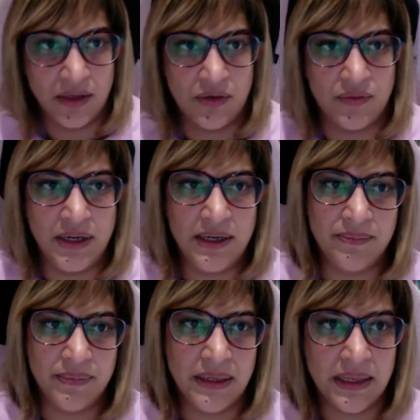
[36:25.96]
Right,
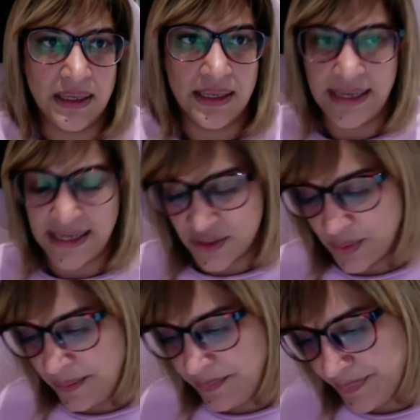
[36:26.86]
next
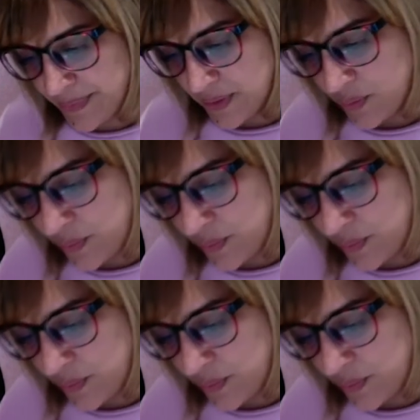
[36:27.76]
one, we